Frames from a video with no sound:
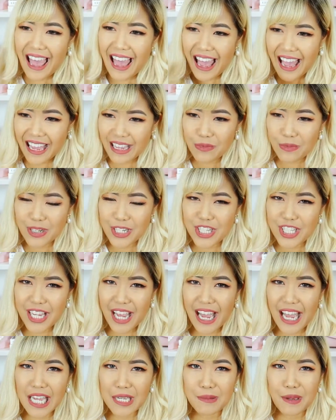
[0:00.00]
at which
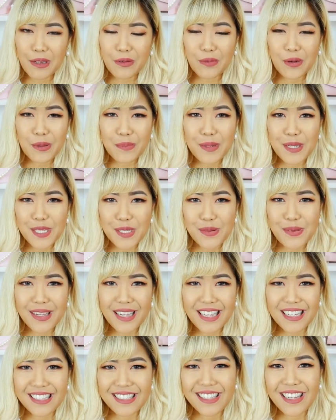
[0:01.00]
time I will be
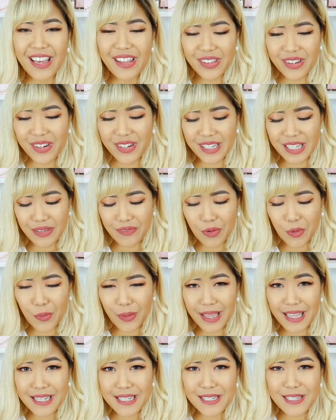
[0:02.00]
doing another
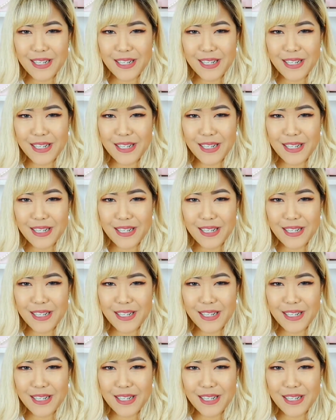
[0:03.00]
giveaway,